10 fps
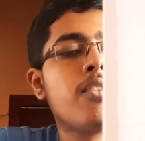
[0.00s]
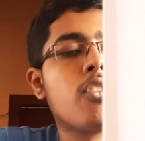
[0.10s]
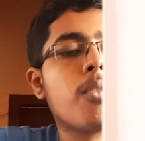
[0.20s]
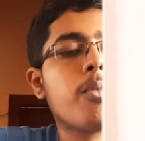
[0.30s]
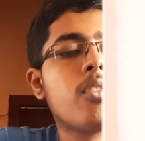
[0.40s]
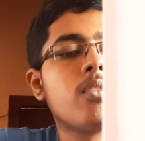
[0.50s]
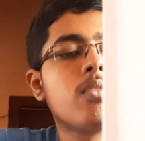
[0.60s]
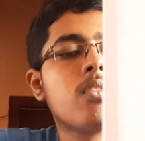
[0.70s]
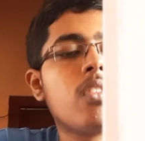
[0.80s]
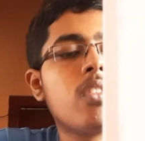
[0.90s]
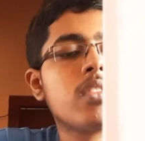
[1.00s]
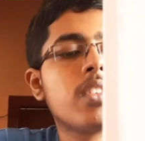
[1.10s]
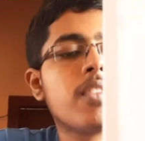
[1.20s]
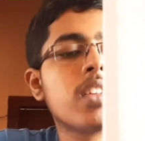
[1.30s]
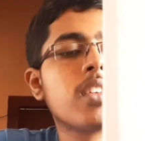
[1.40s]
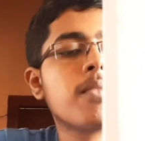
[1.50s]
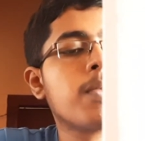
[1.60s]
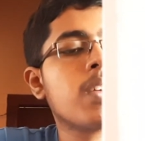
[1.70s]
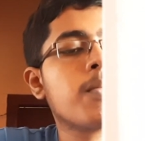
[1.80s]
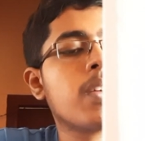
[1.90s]
4.2 volts, everything,
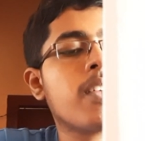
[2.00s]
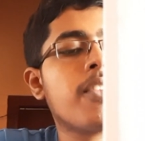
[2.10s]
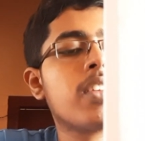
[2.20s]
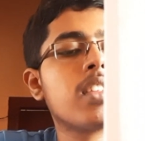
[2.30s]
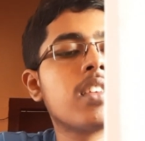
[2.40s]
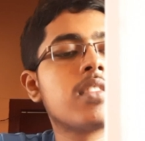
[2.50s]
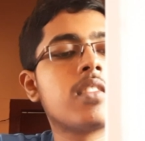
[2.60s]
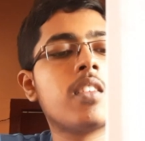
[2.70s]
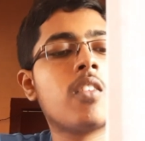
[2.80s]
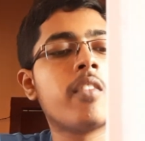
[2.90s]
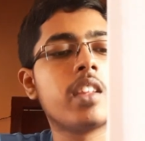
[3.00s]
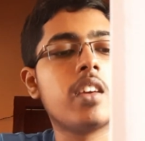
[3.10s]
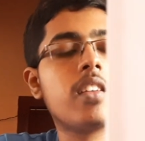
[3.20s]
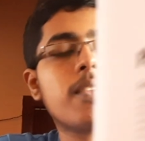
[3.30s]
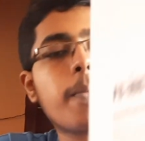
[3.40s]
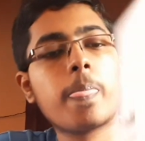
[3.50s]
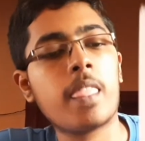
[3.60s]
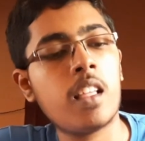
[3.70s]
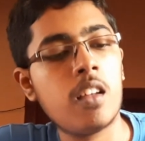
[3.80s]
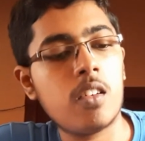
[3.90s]
PPM, everything is written over there.
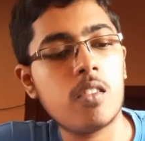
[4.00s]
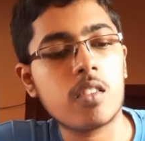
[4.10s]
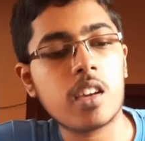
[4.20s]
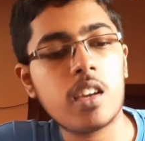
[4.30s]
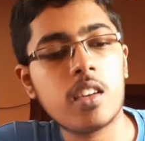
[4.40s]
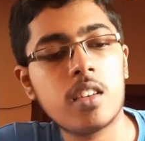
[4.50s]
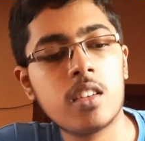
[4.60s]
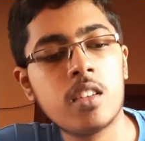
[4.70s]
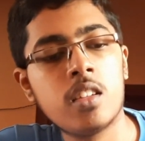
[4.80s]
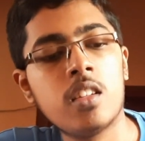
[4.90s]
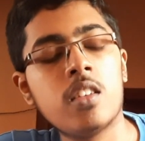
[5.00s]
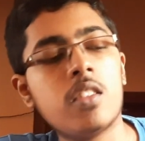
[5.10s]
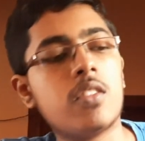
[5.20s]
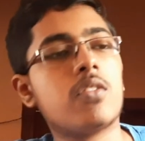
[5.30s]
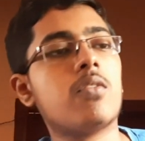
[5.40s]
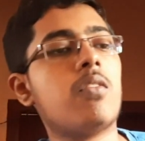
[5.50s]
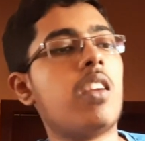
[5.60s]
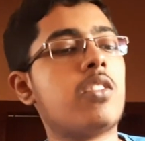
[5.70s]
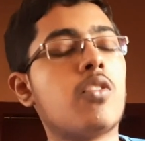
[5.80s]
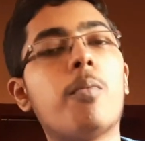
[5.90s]
Okay, so
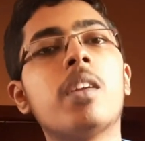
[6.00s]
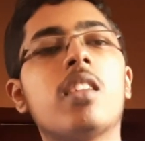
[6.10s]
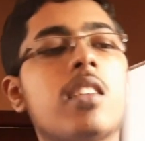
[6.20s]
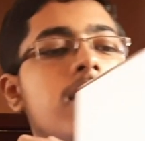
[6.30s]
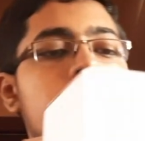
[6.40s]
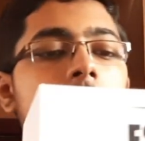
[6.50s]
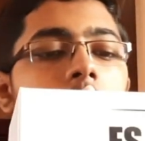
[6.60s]
let's open it and see.